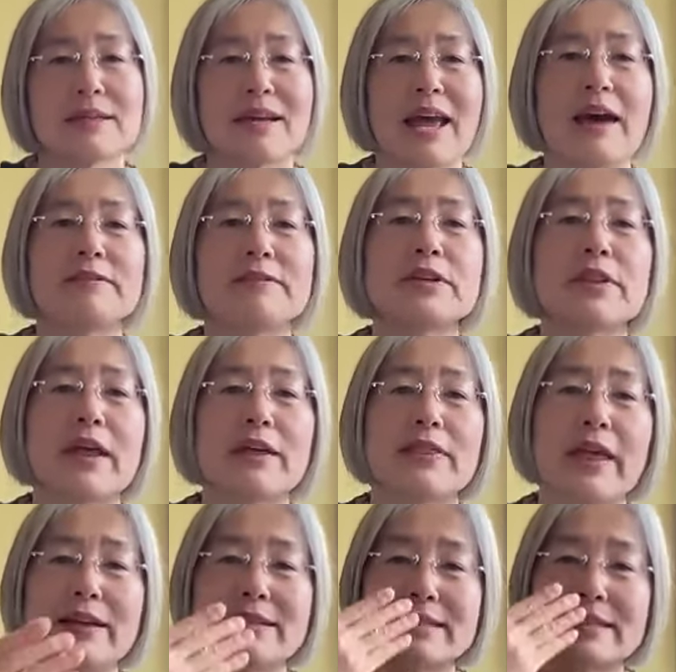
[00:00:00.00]
After that,
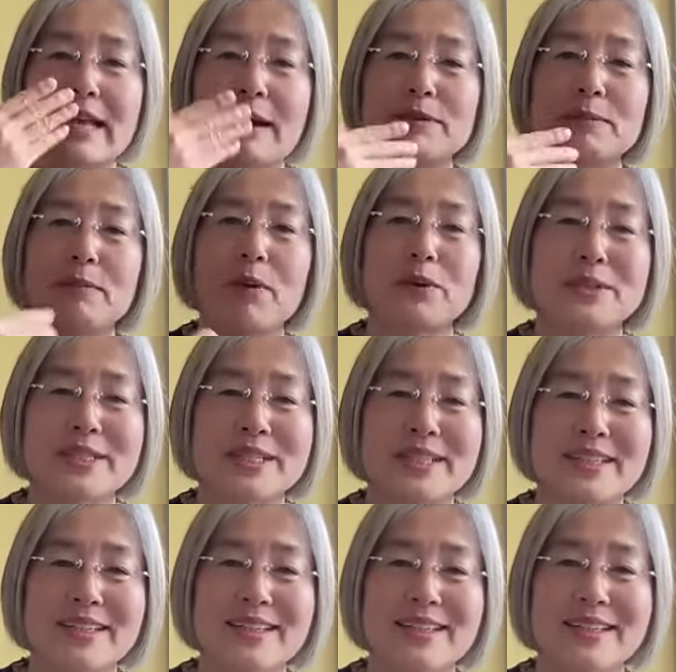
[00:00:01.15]
they stopped pausing.